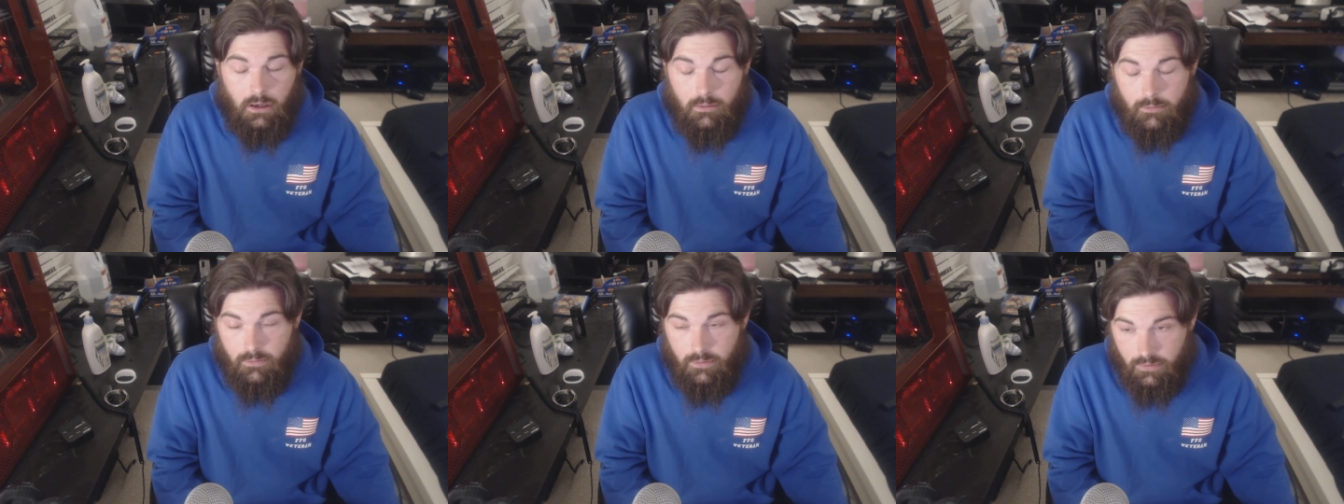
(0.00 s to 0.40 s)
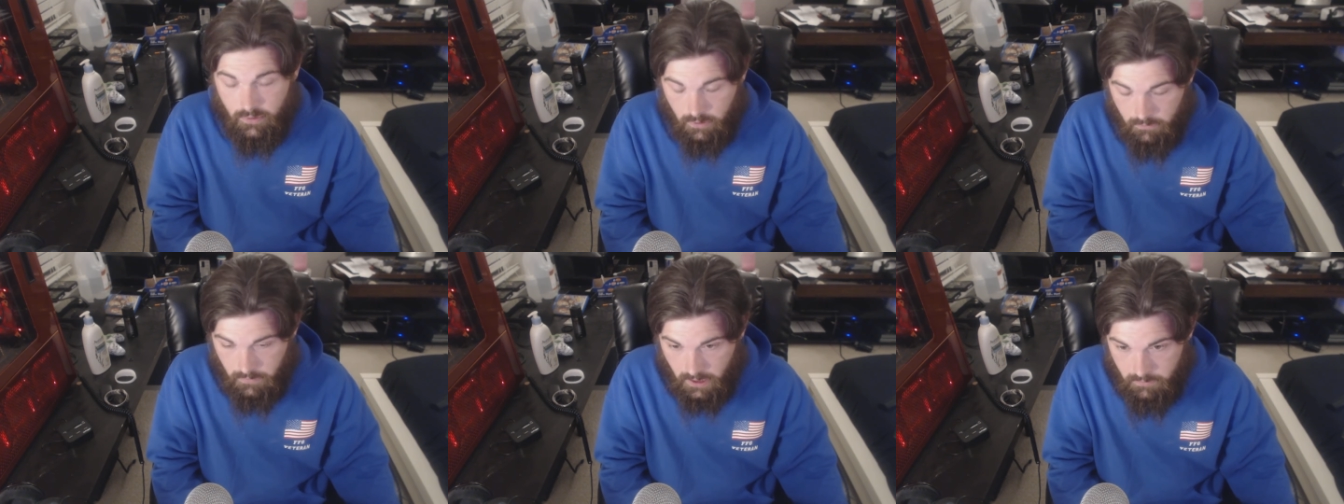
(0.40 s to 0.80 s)
um,
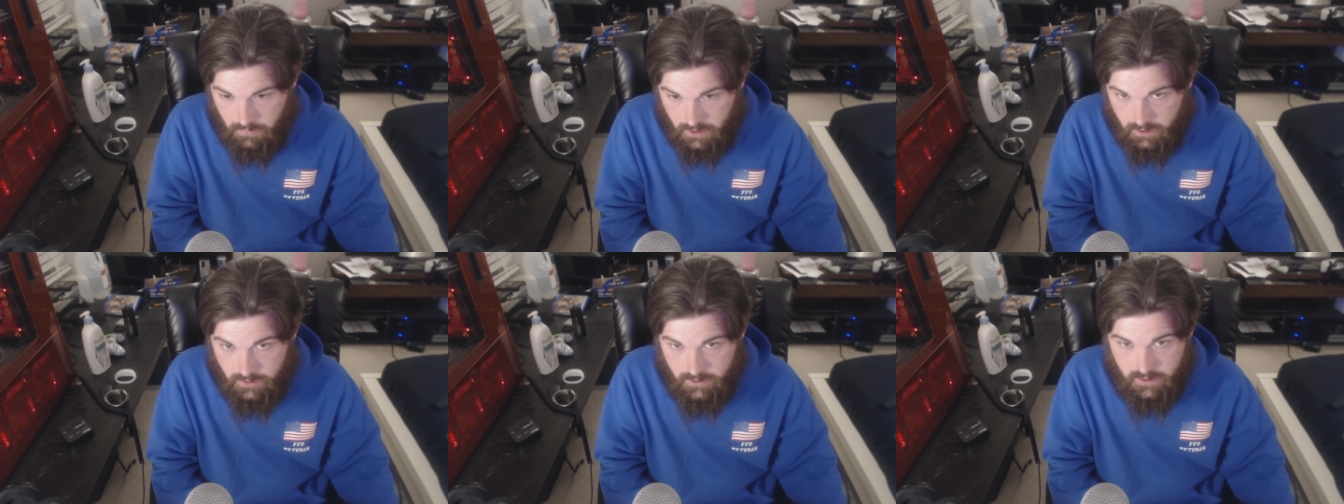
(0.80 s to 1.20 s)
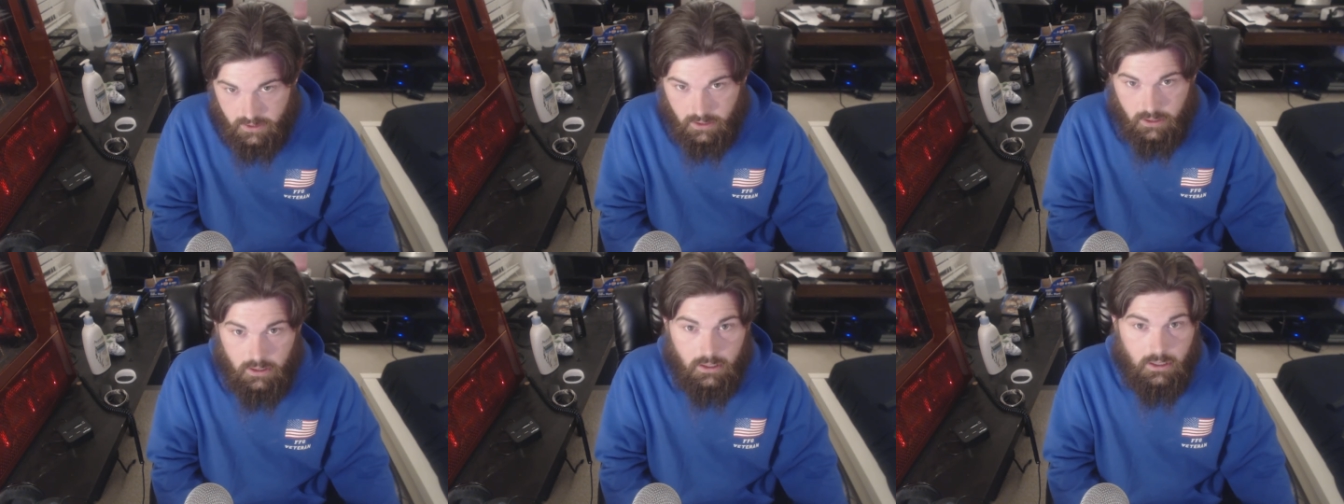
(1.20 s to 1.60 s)
from my
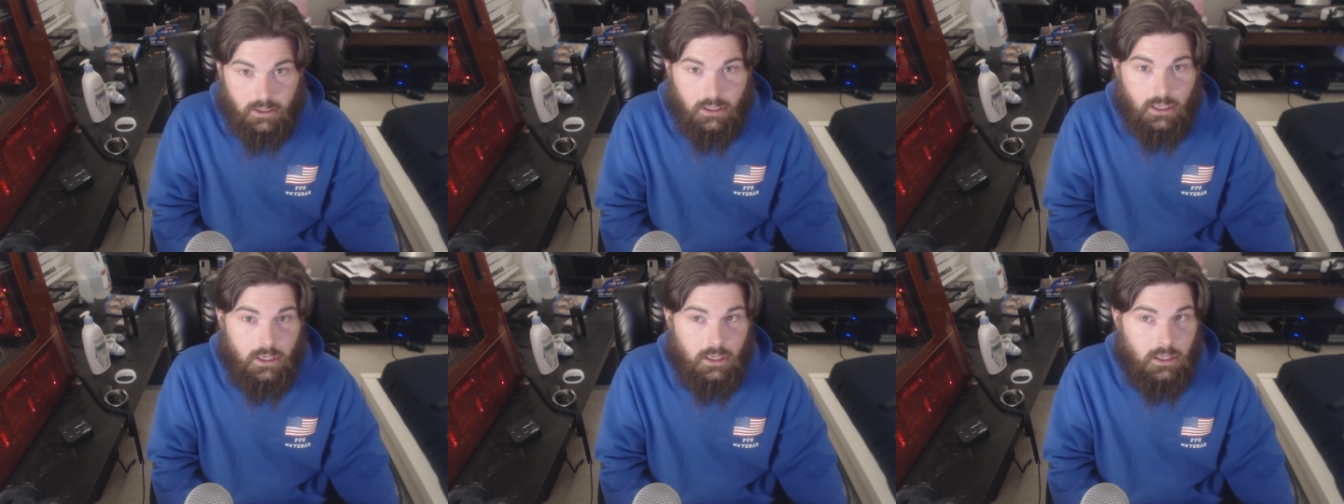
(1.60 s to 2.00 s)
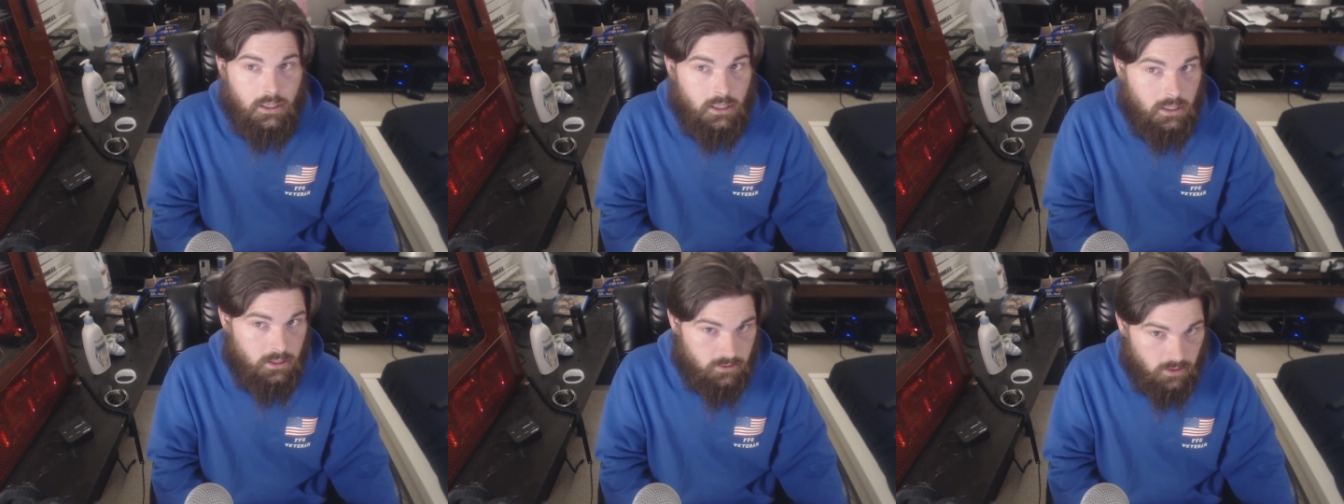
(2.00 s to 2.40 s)
PC
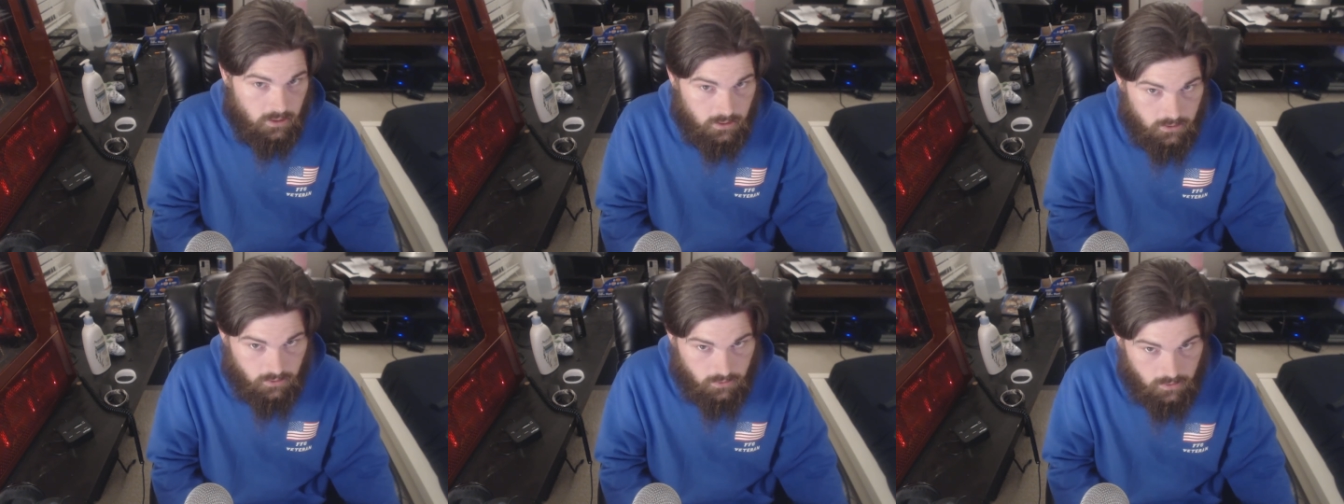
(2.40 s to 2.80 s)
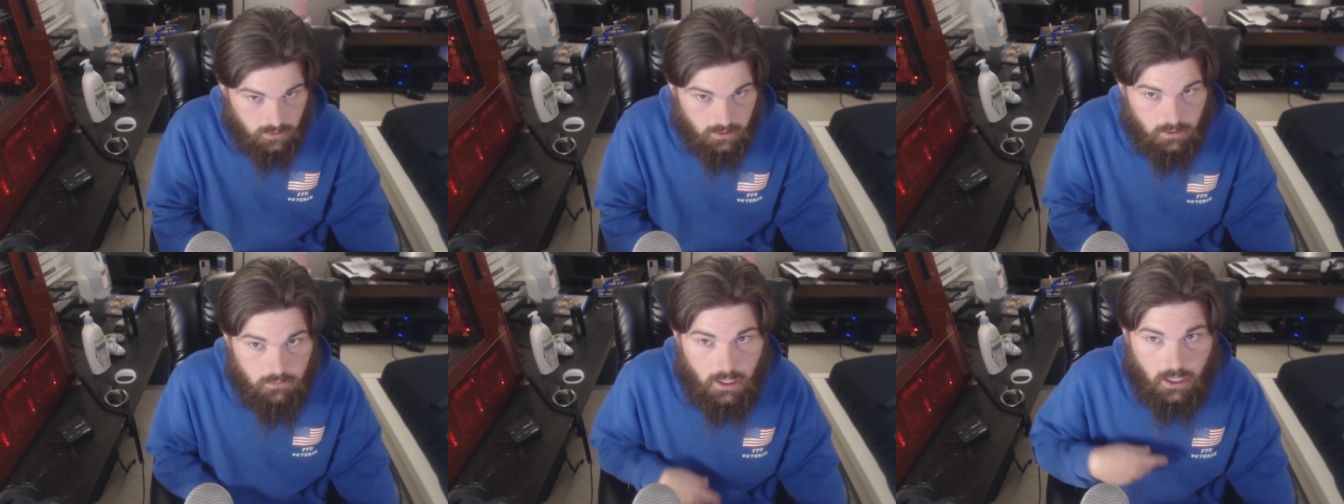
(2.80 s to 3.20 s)
and then trying to do it
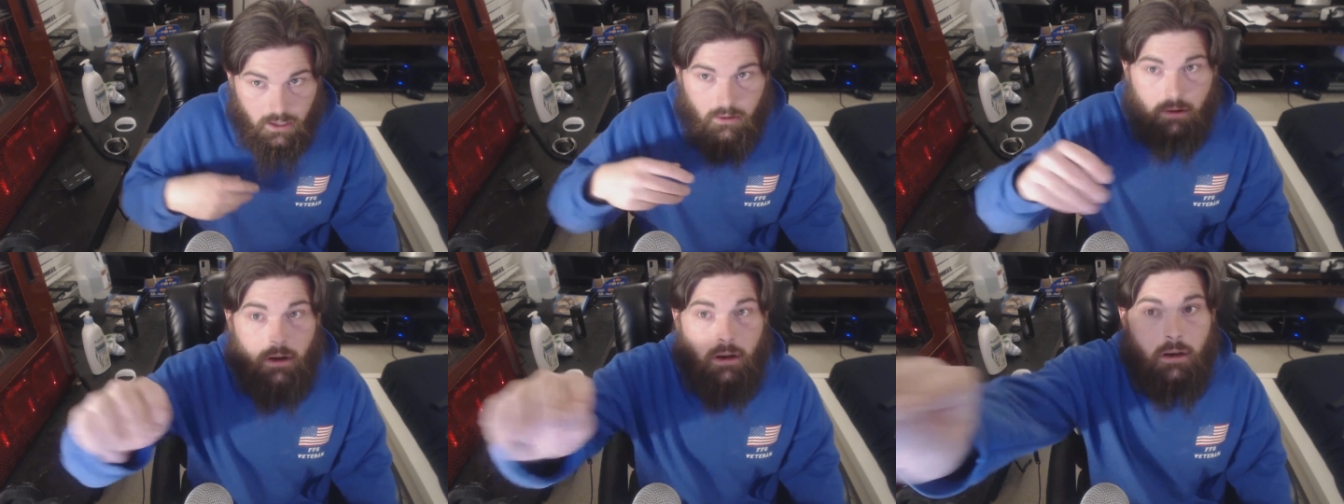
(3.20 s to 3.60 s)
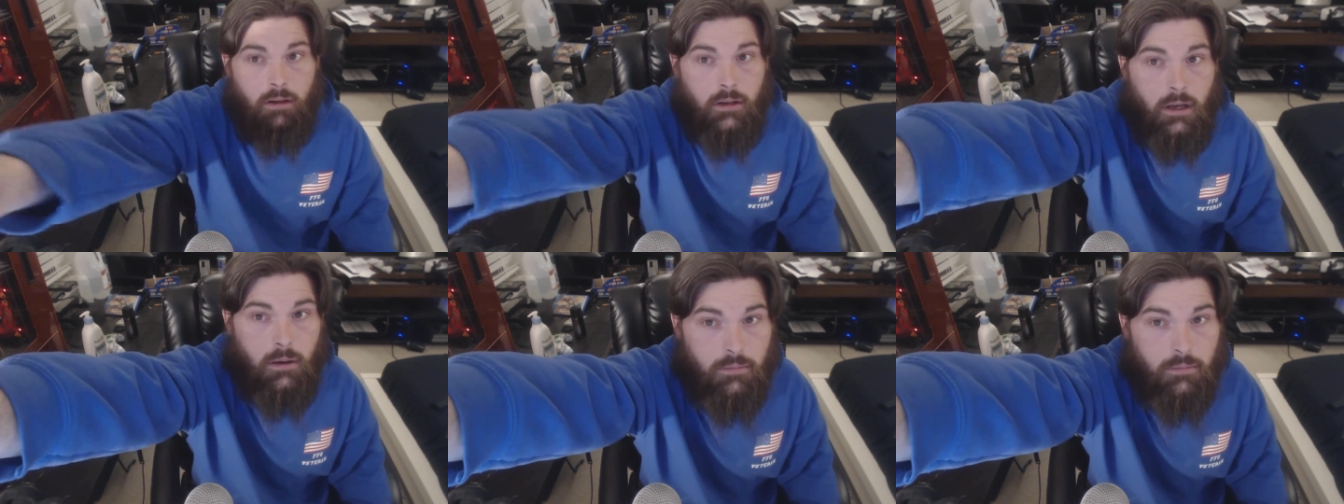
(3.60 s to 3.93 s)
in the background,